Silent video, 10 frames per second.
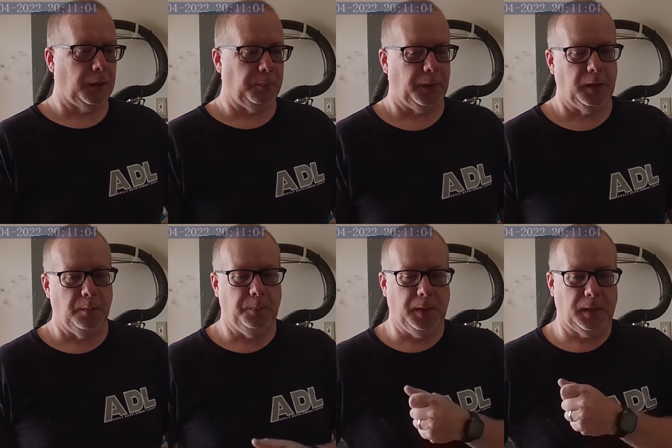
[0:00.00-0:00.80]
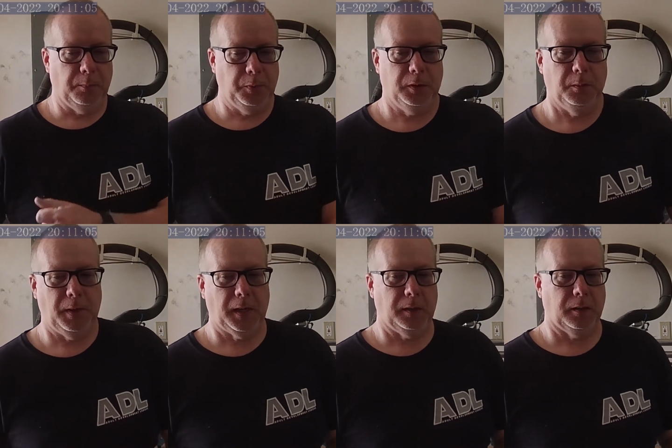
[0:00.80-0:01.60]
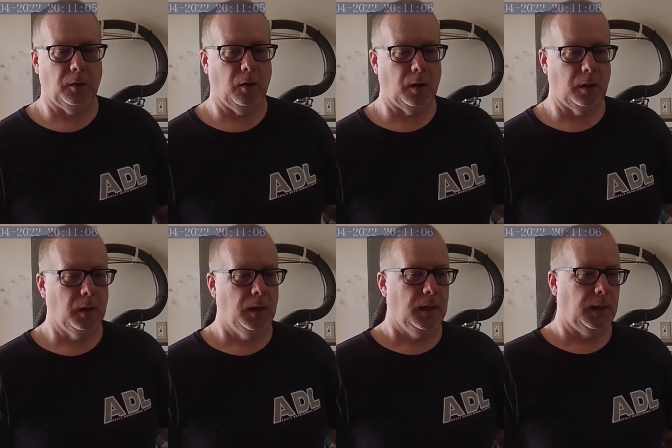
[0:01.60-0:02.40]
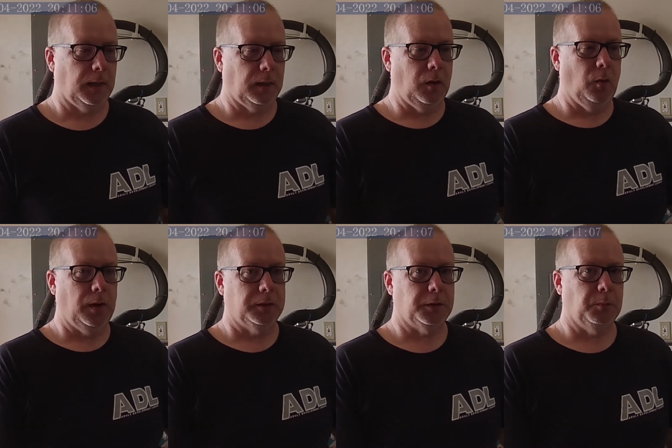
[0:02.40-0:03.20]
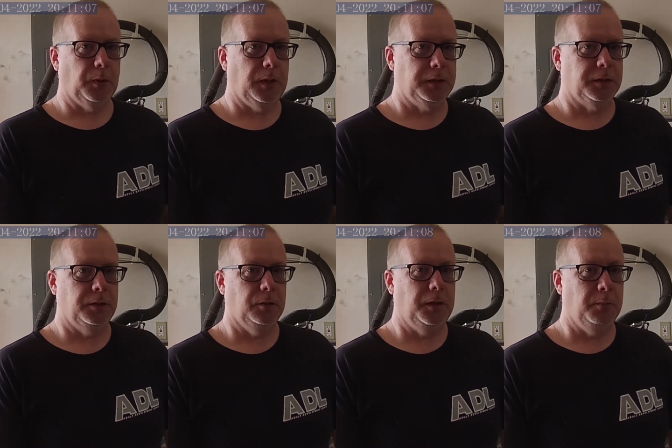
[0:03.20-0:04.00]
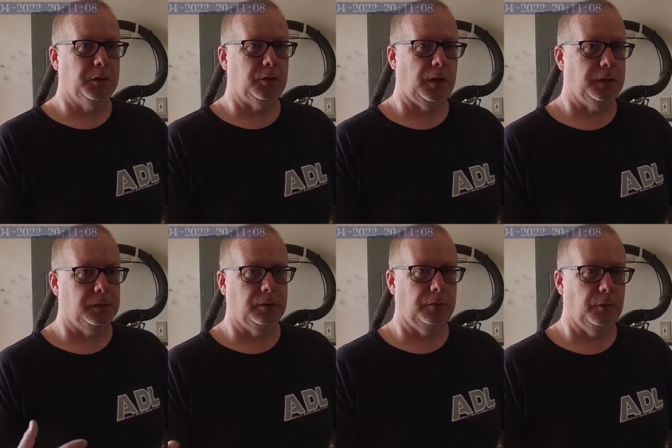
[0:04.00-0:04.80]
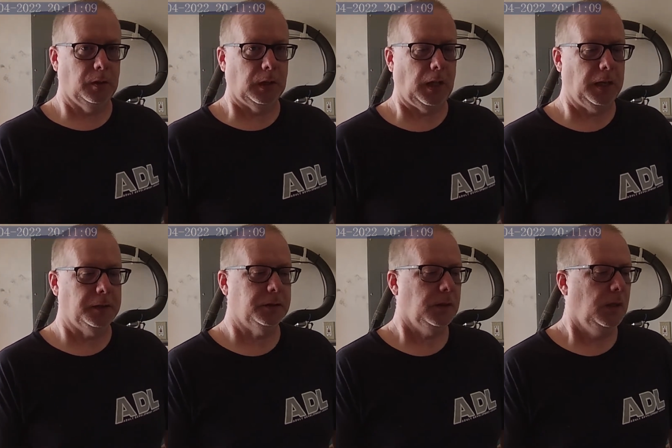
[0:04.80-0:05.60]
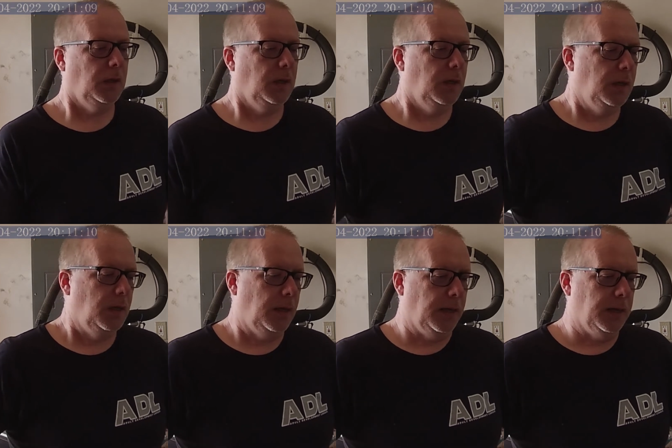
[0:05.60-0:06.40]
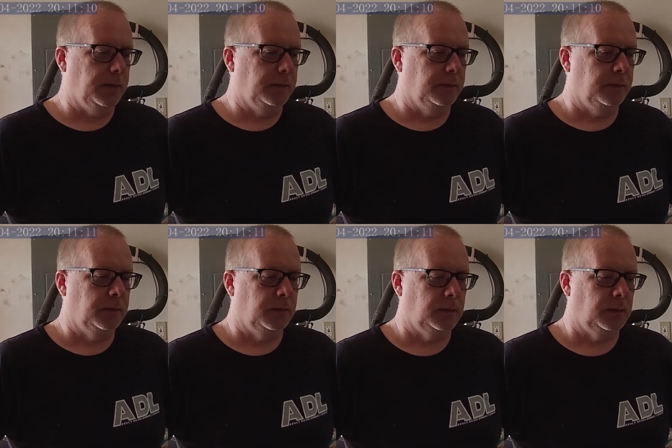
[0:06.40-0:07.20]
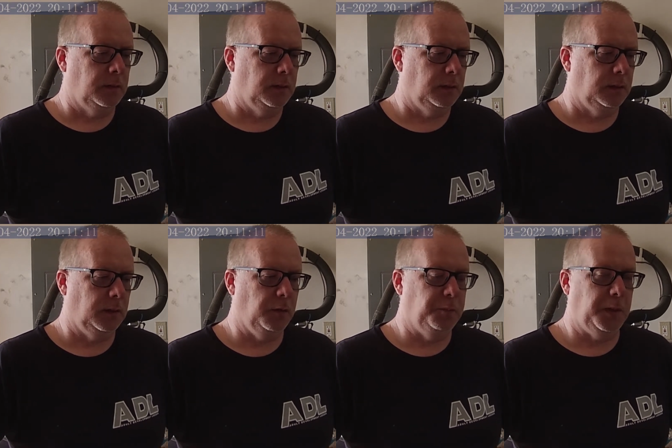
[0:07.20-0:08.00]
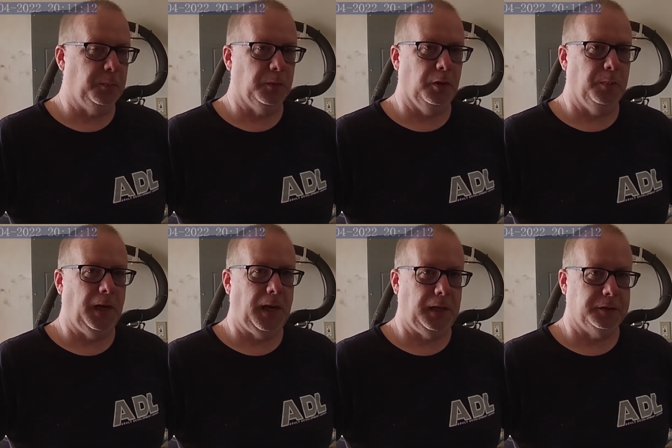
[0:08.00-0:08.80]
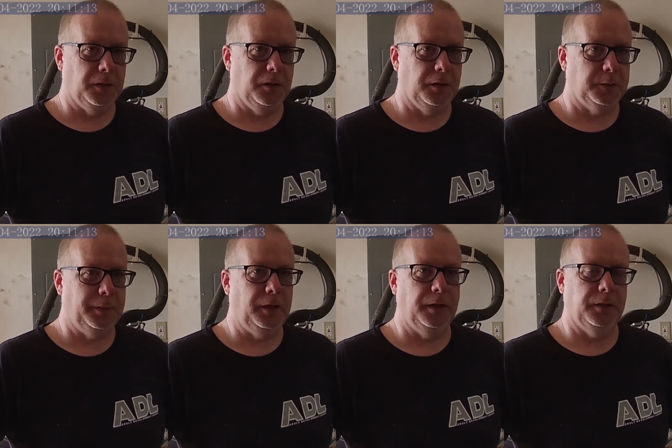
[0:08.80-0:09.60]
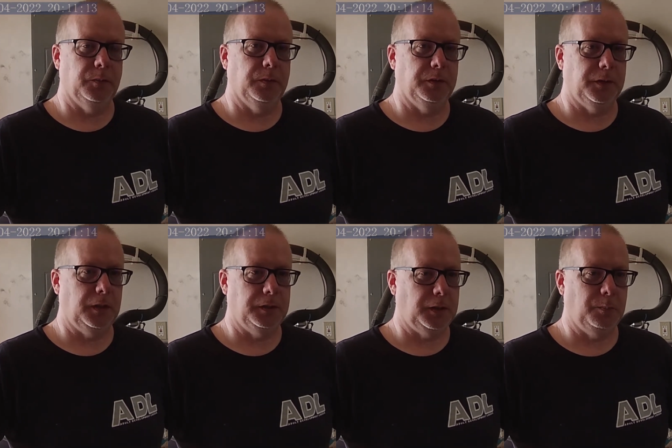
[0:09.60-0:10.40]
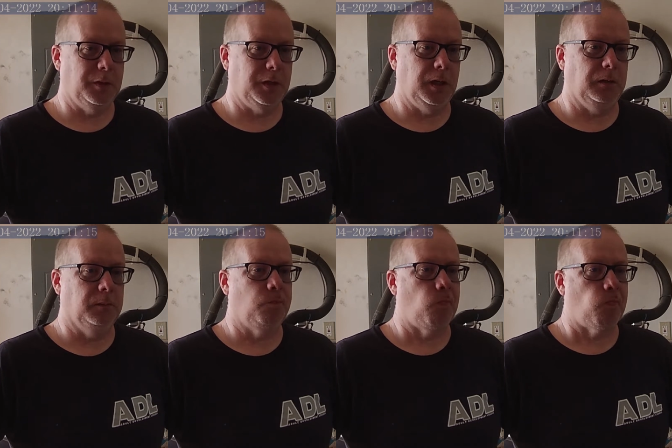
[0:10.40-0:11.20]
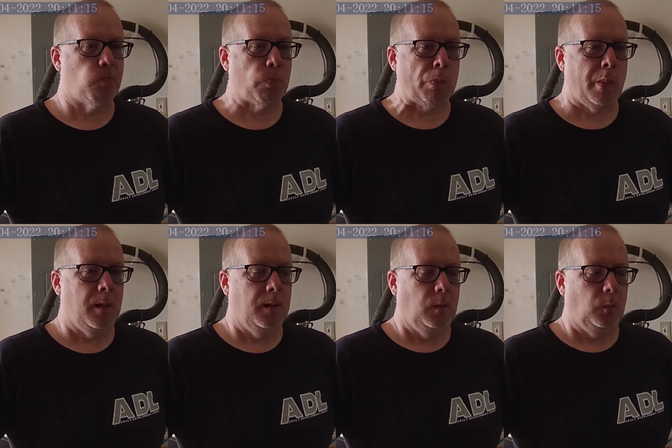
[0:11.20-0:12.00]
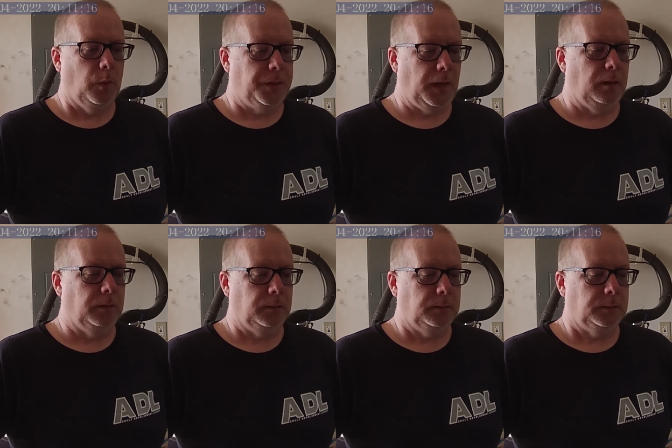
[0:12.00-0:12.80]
I could pick up and I could put in the back of the car, and I could go out someplace and do a demonstration or do a class and give people a little bit of hands-on experience with a CNC machine without